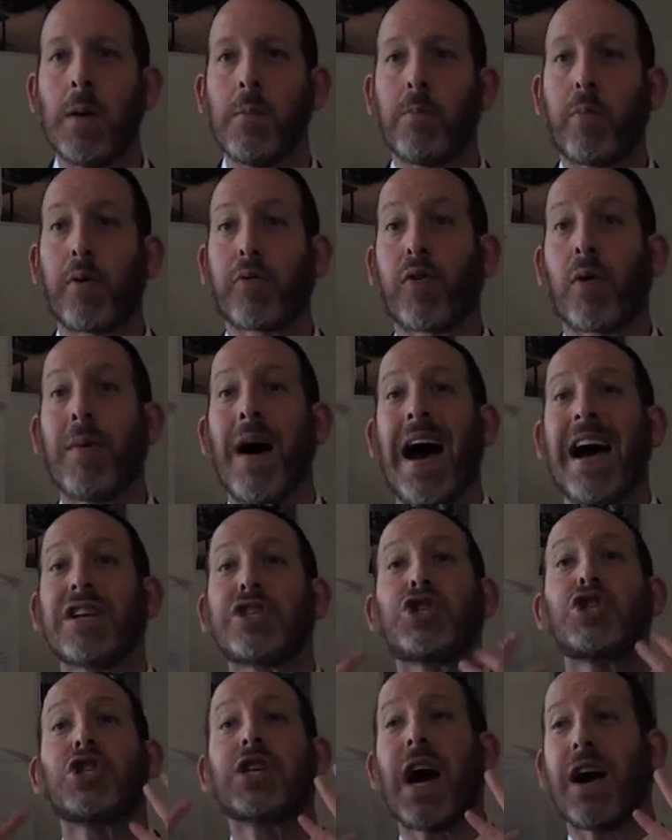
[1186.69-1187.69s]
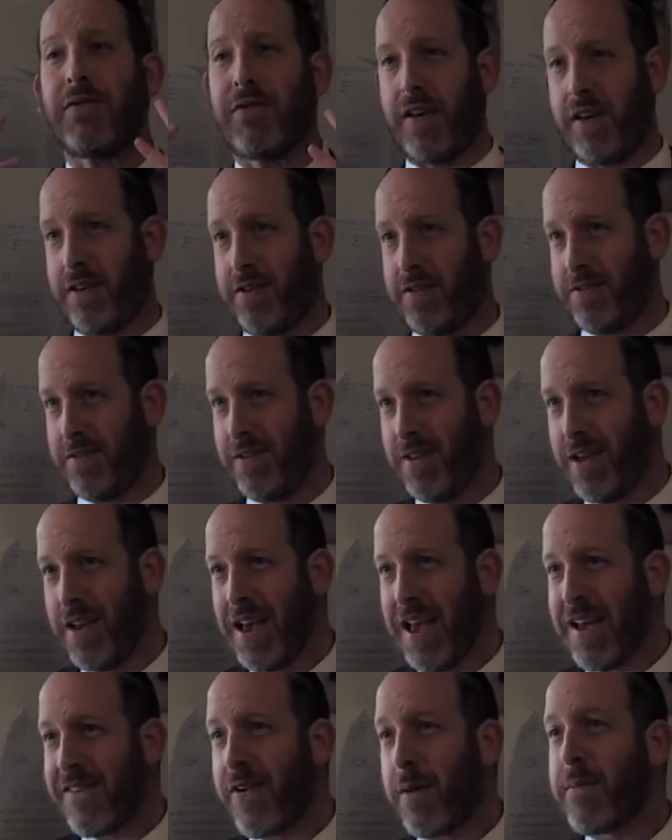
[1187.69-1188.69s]
But from a hashkafic,
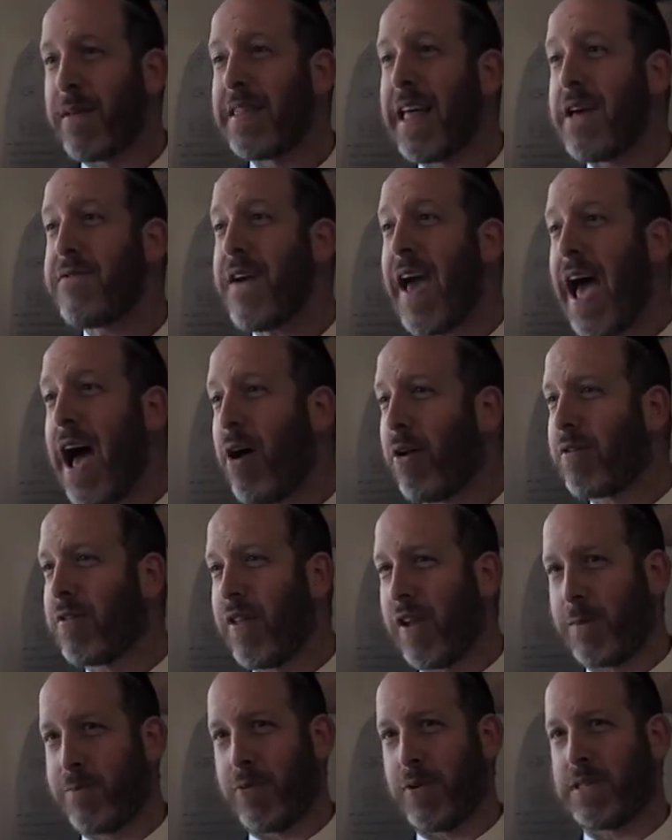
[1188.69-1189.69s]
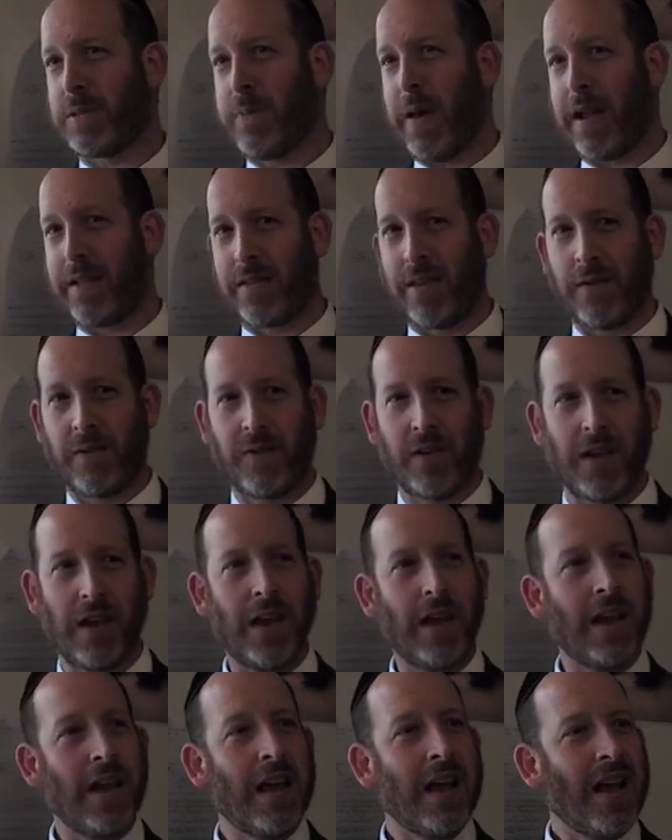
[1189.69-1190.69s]
from a life outlook perspective,
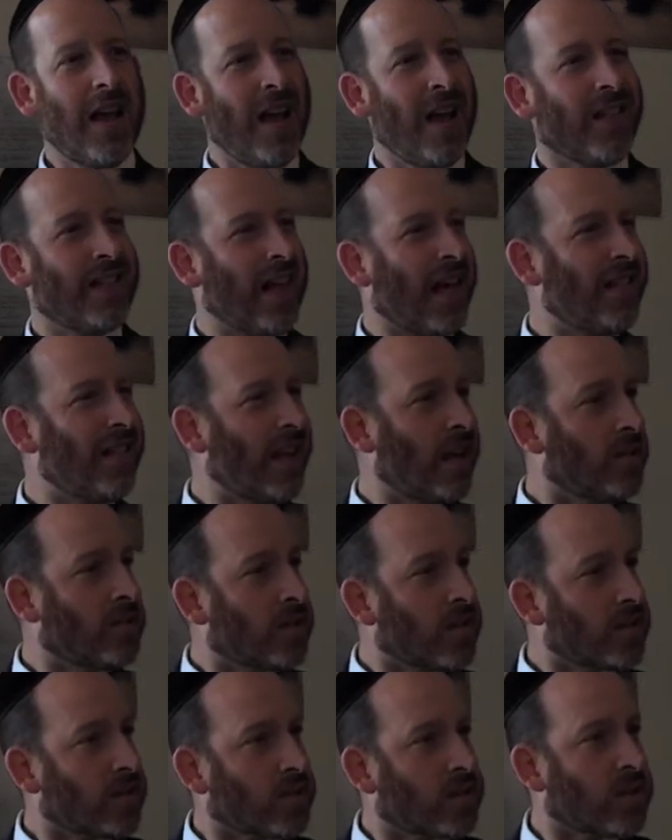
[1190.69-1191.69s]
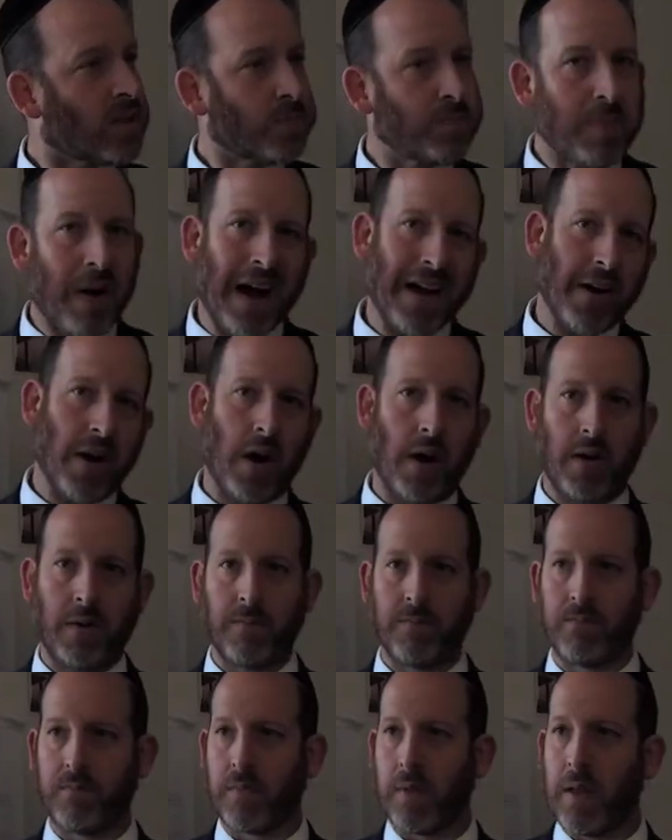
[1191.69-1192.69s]
Hillel is spot on.
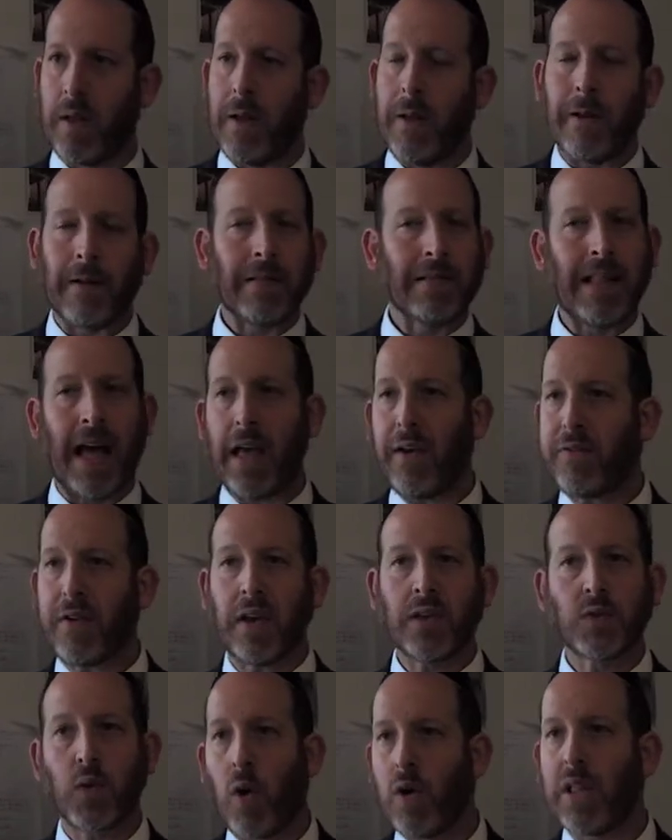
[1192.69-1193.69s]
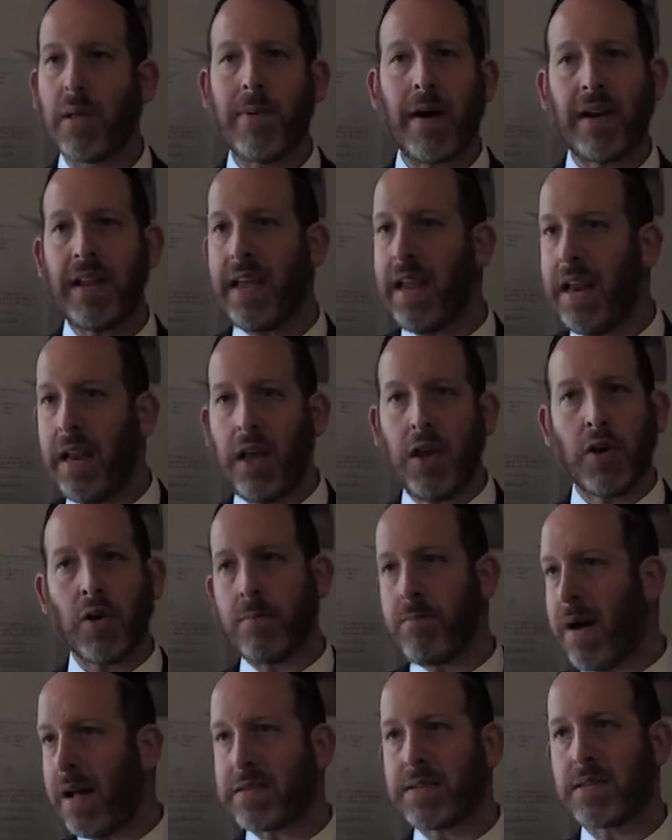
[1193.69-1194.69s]
Life is all about eating your
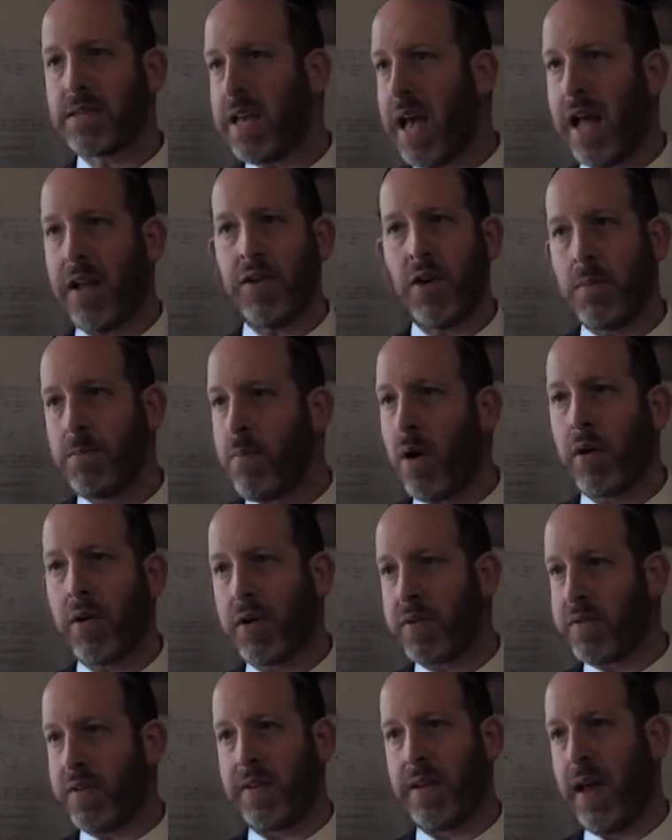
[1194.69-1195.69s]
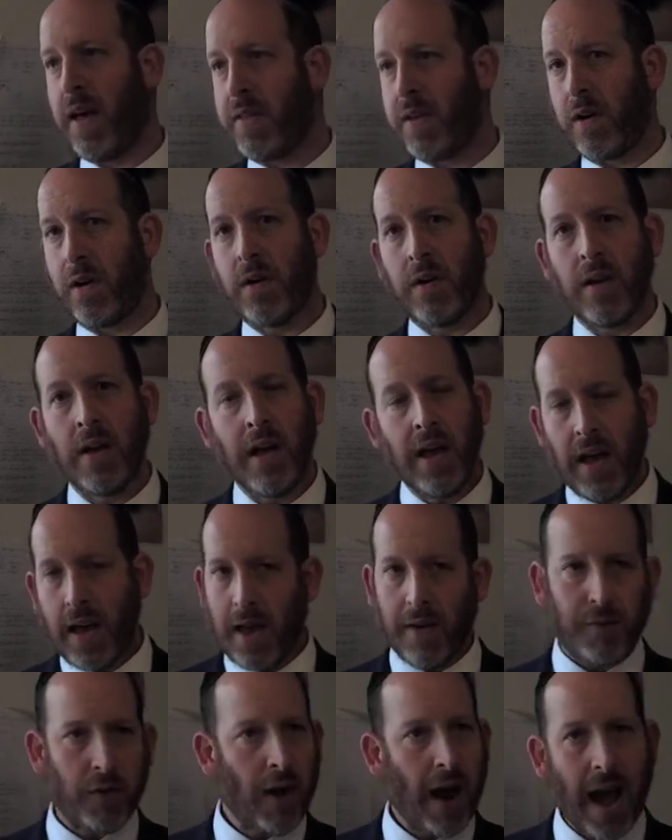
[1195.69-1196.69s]
matzah and your maror together.
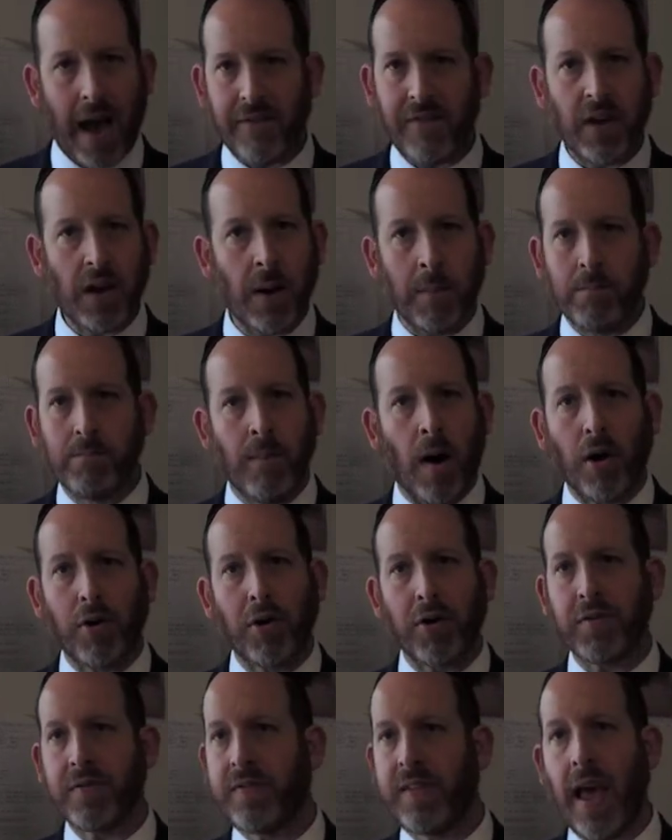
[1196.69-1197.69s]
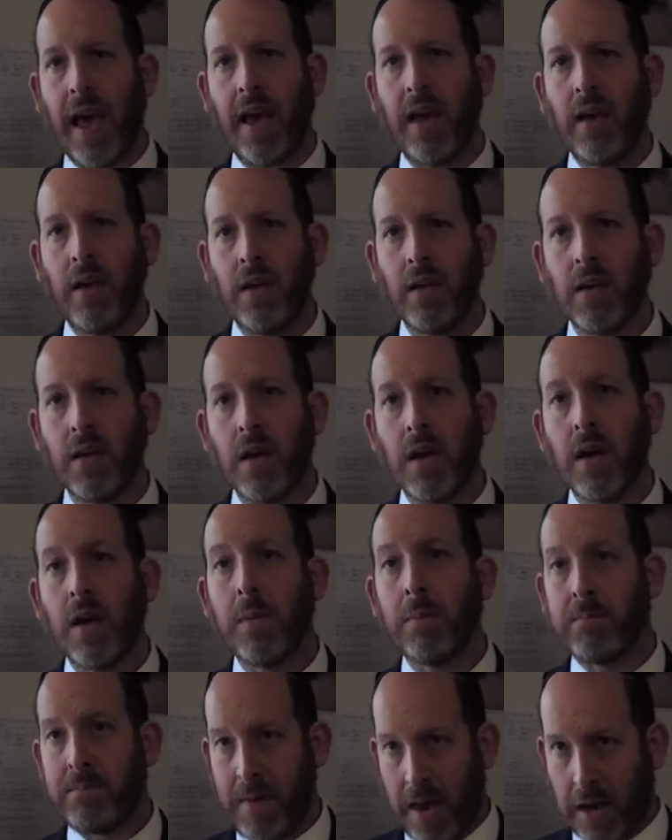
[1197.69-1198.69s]
If you're having a maror day,
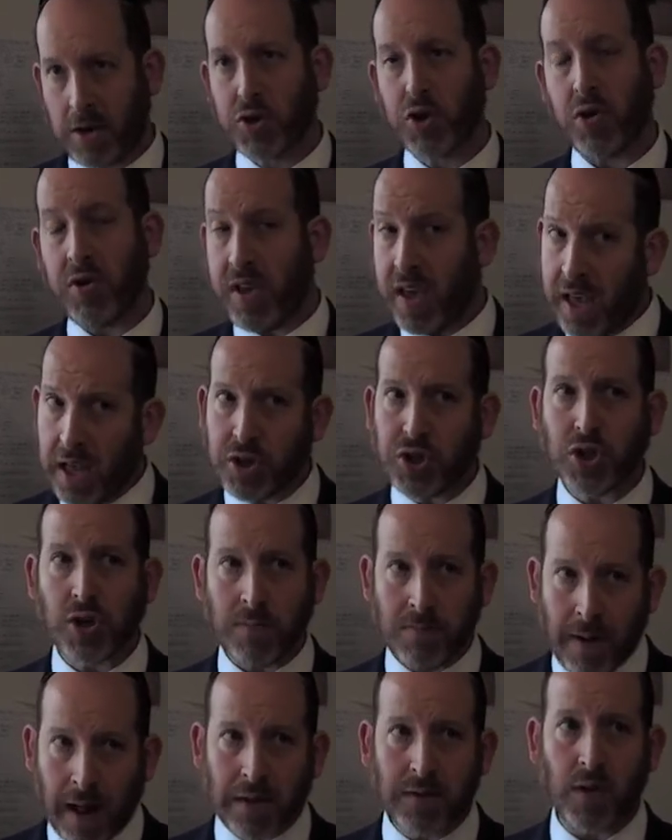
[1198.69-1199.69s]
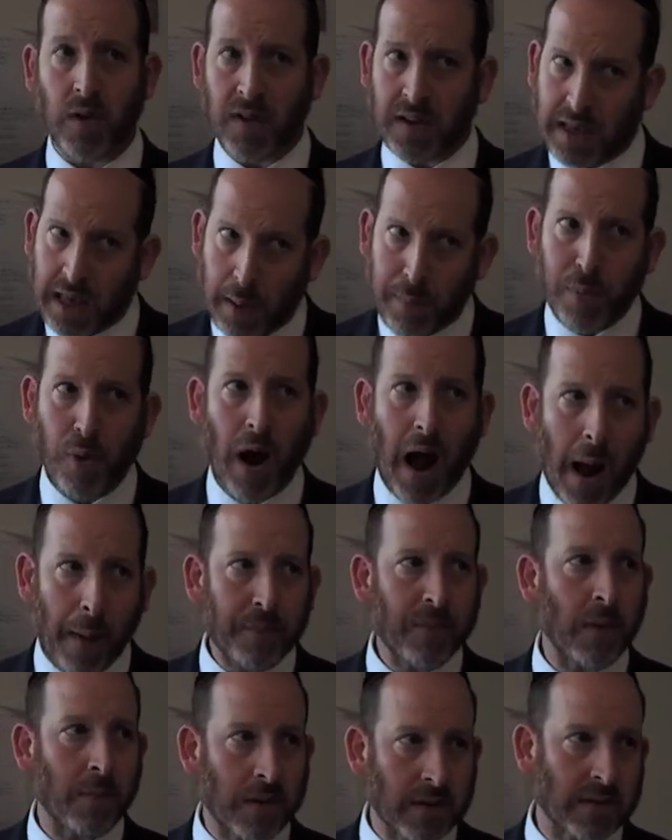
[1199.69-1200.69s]
make sure you eat your matzah and keep your
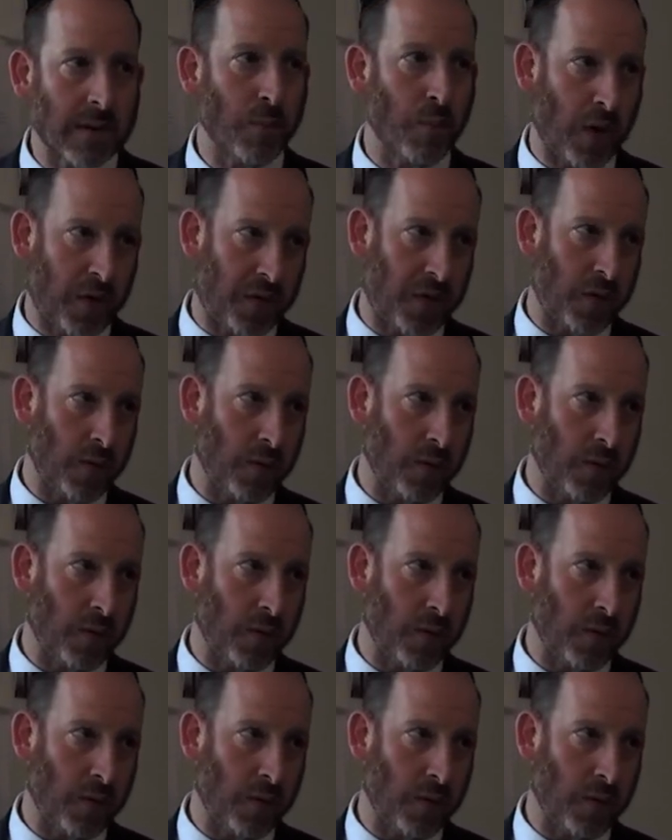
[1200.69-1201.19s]
optimism with